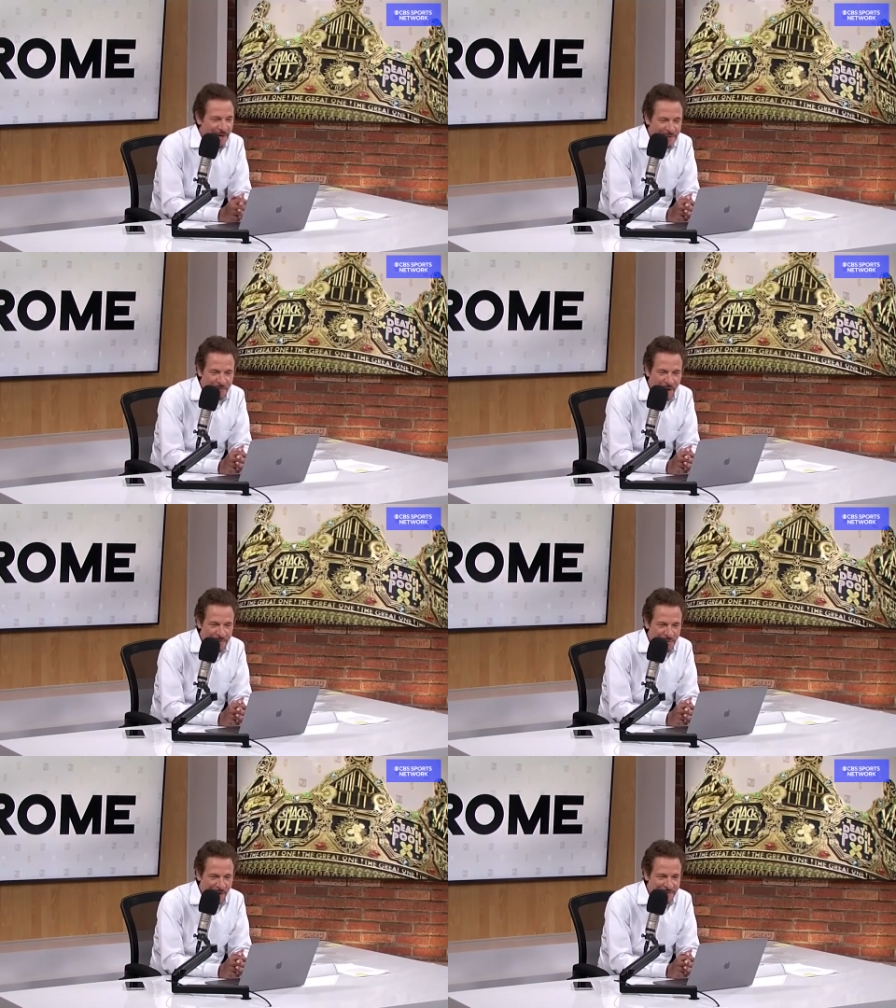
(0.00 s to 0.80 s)
As
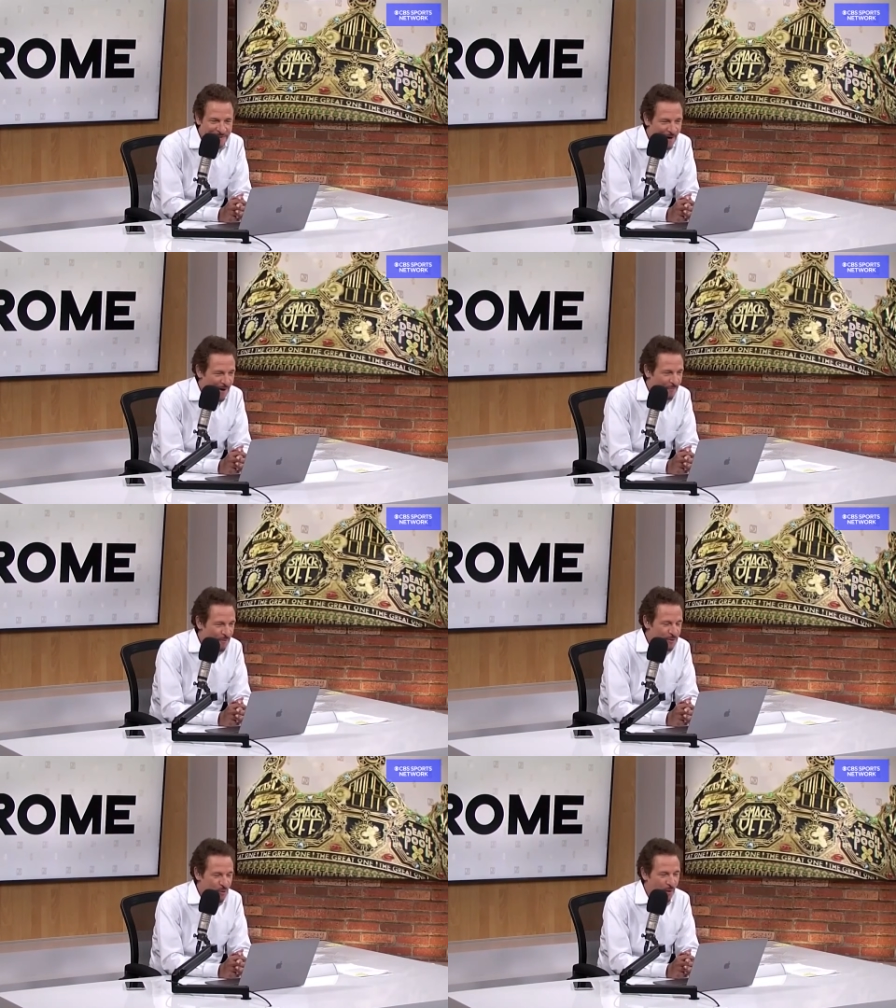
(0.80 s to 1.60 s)
promised, right on time,
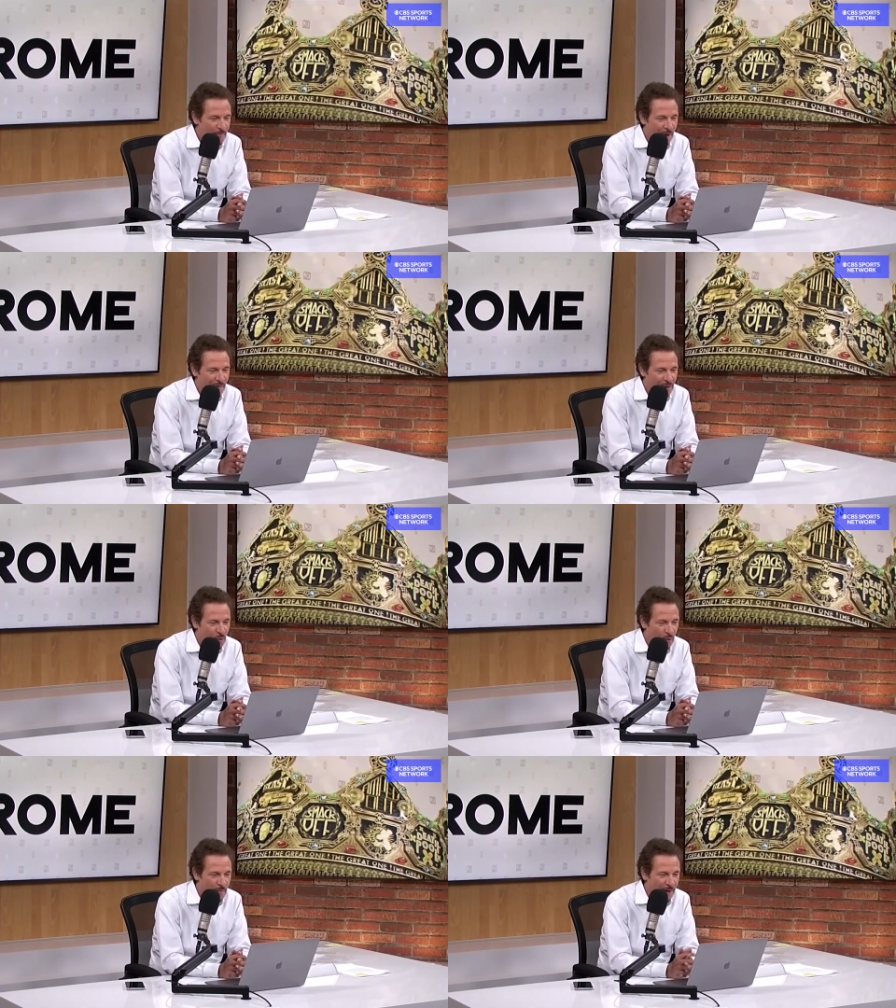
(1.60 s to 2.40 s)
we are joined by the
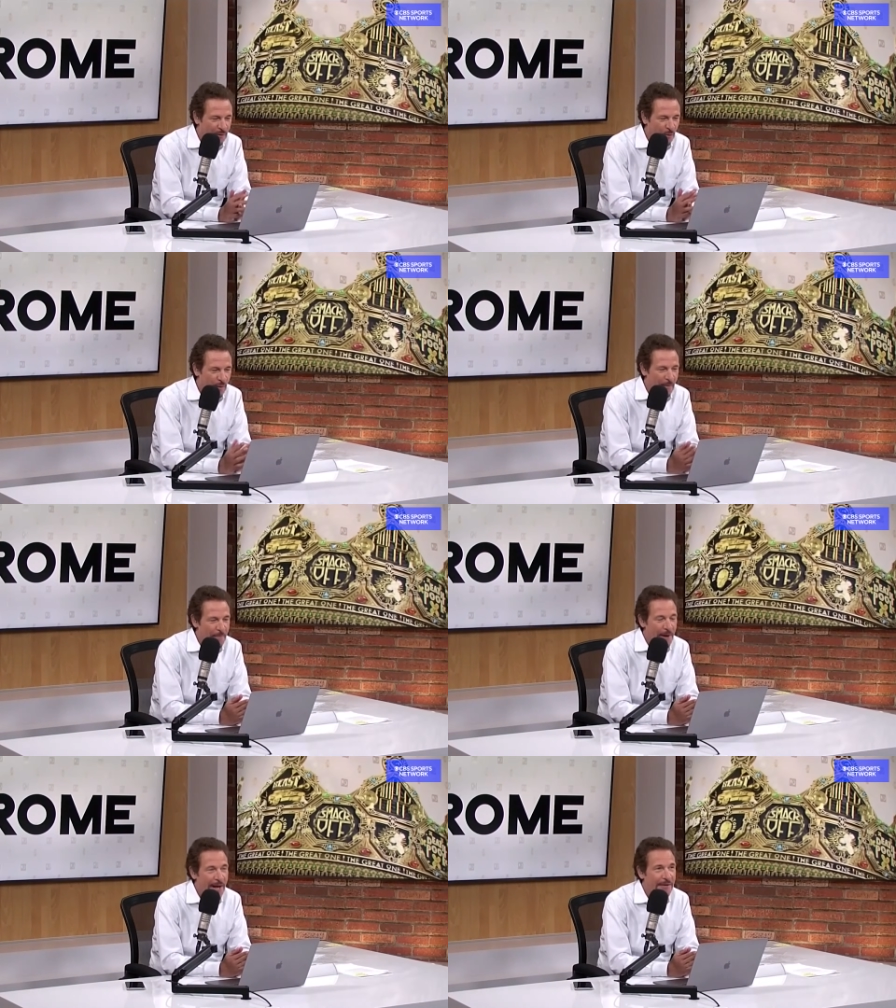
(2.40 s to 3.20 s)
quarterback of the Green Bay
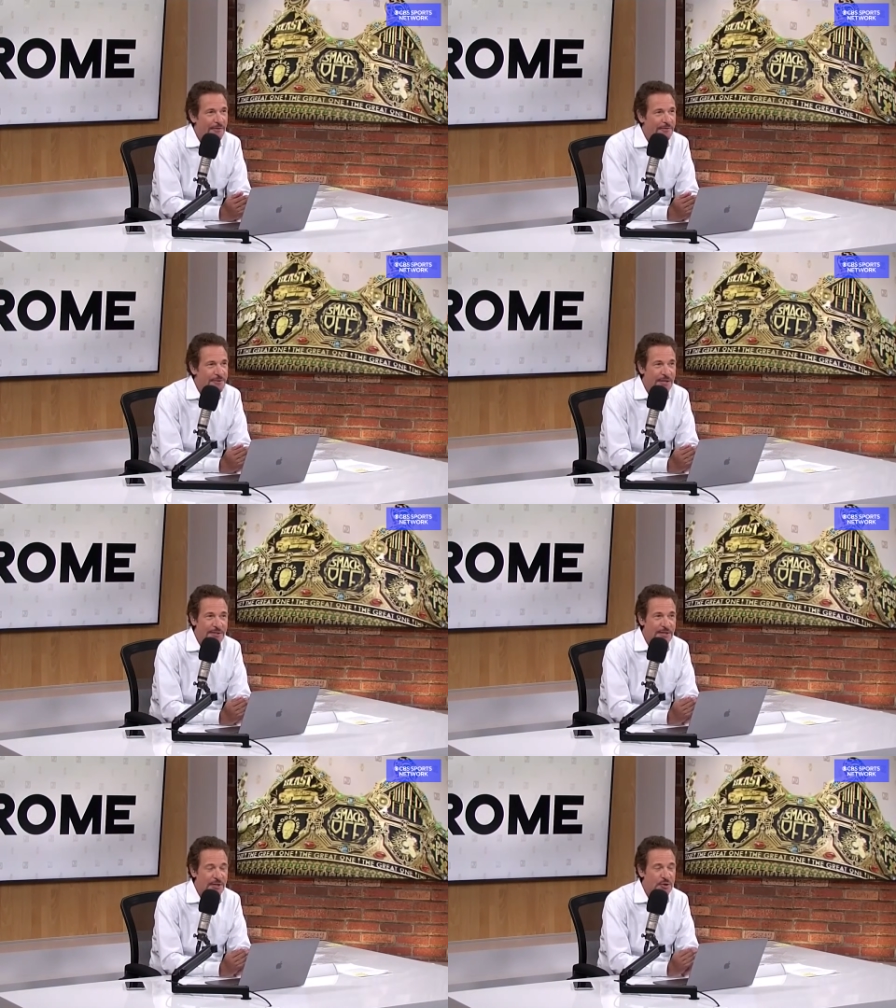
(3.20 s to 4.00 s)
Packers. He
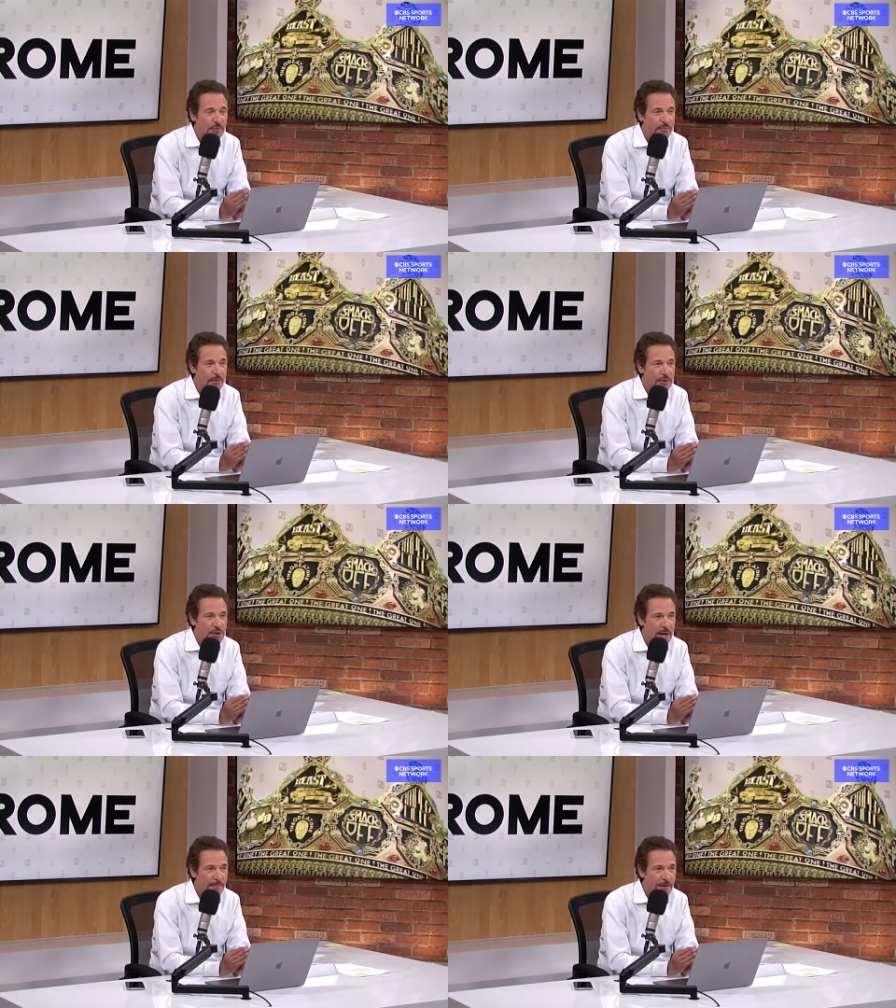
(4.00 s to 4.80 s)
is a Super Bowl
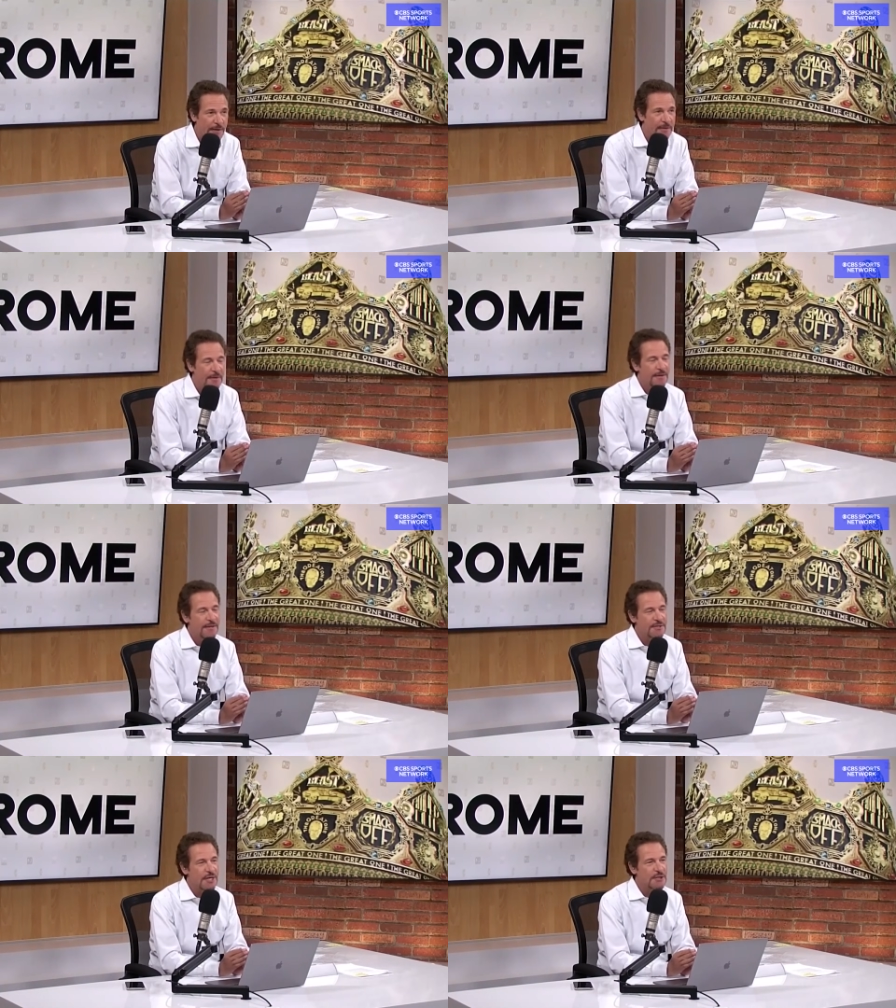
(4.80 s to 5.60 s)
champion.
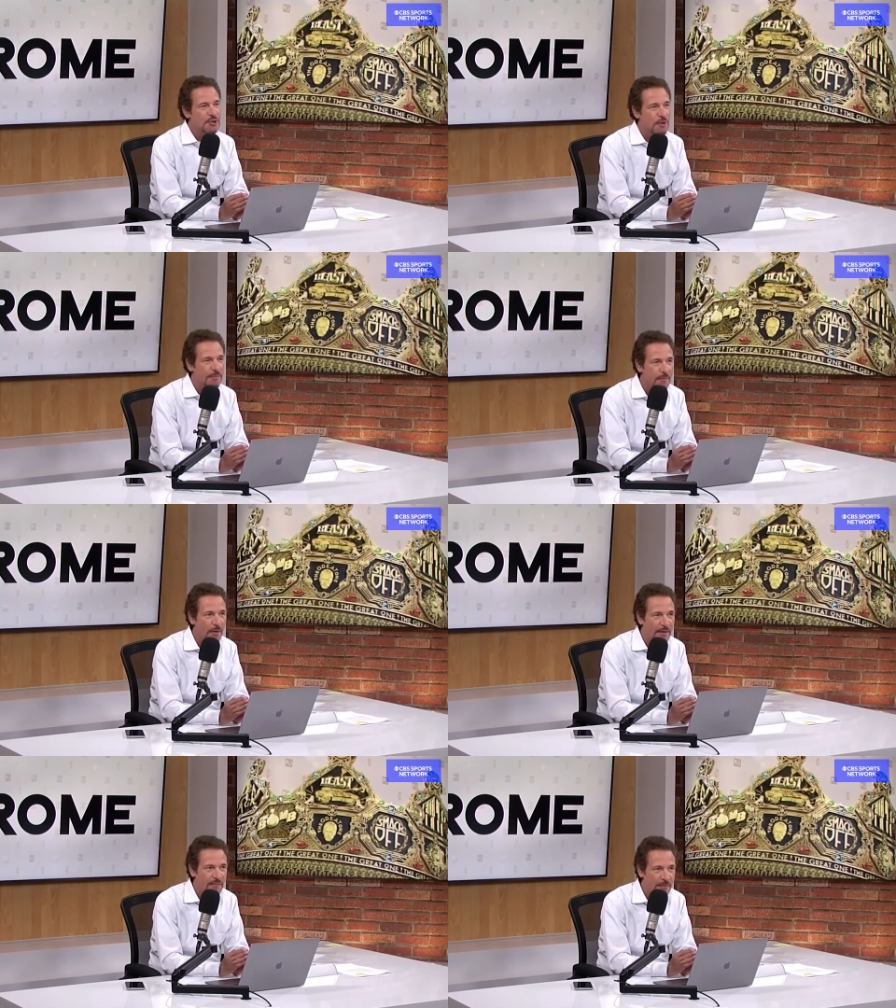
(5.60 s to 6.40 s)
He is a Super
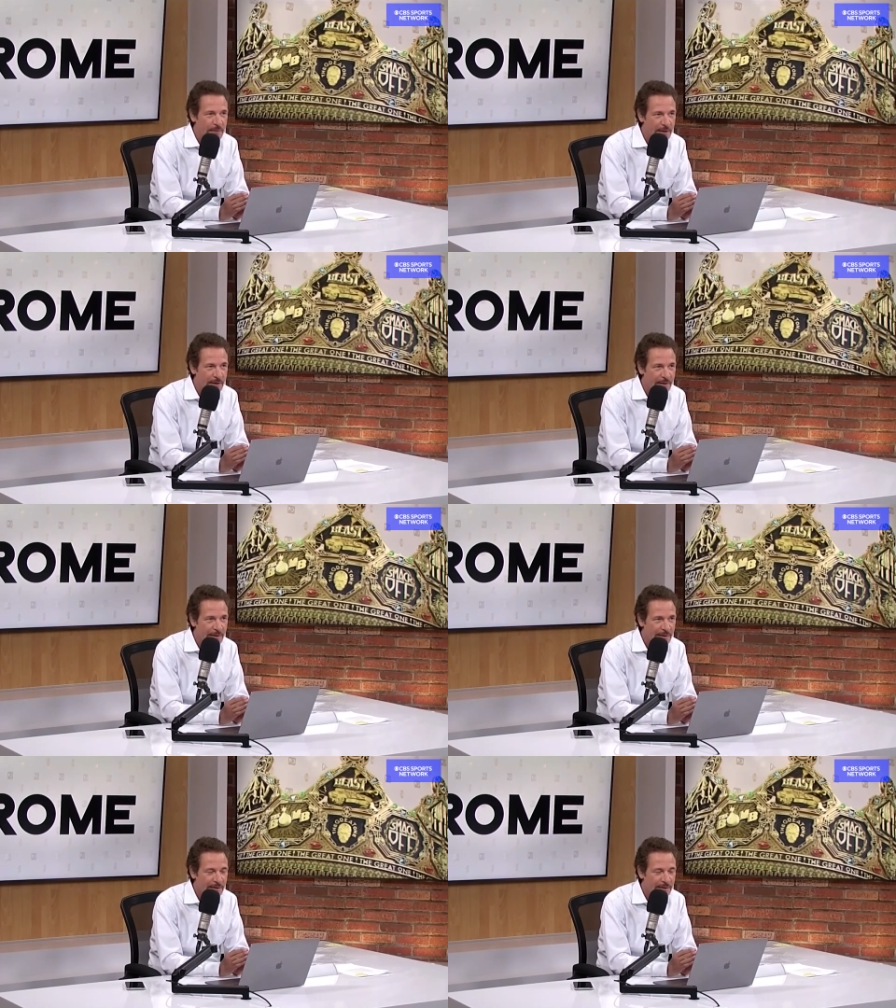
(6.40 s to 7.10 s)
Bowl MVP.